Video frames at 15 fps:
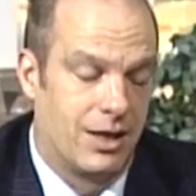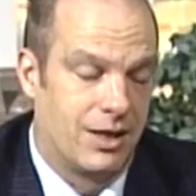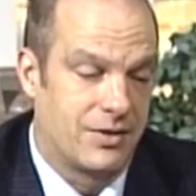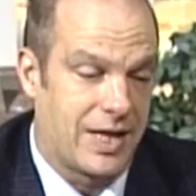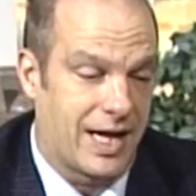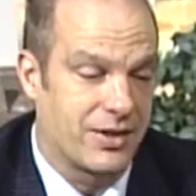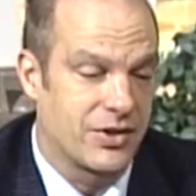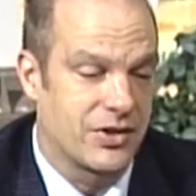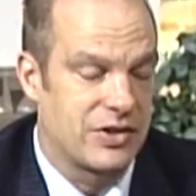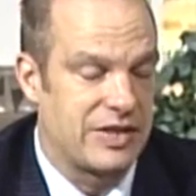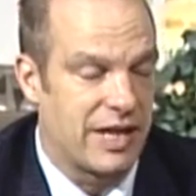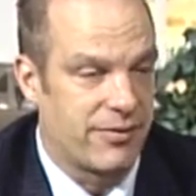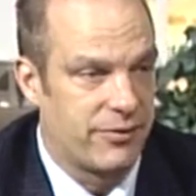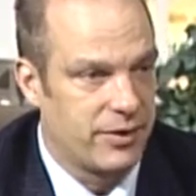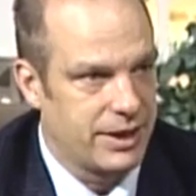Texas
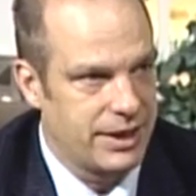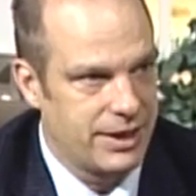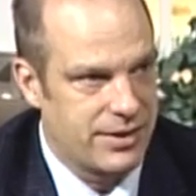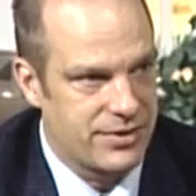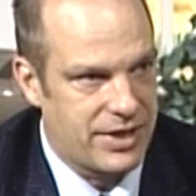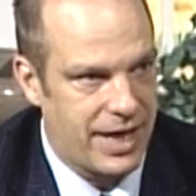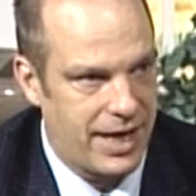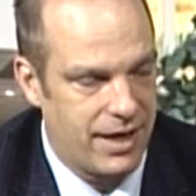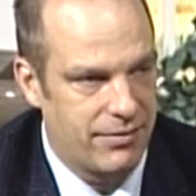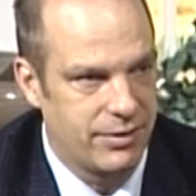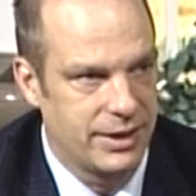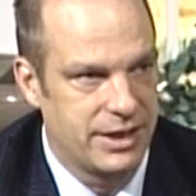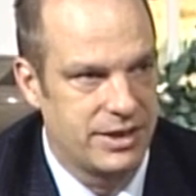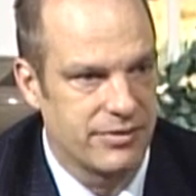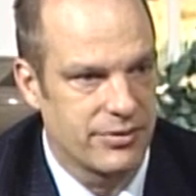definitely is
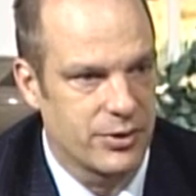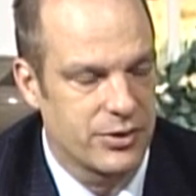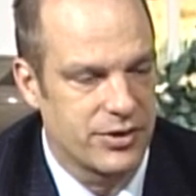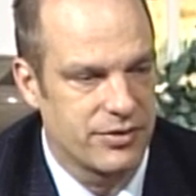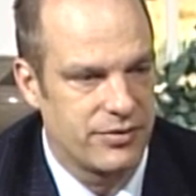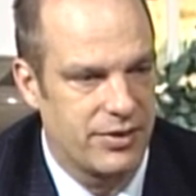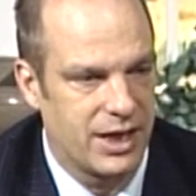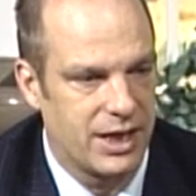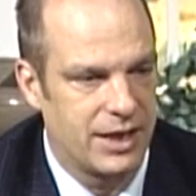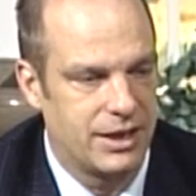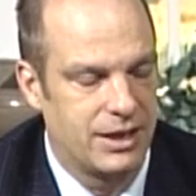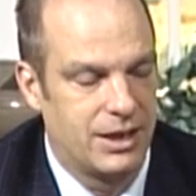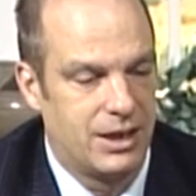heavily diversified.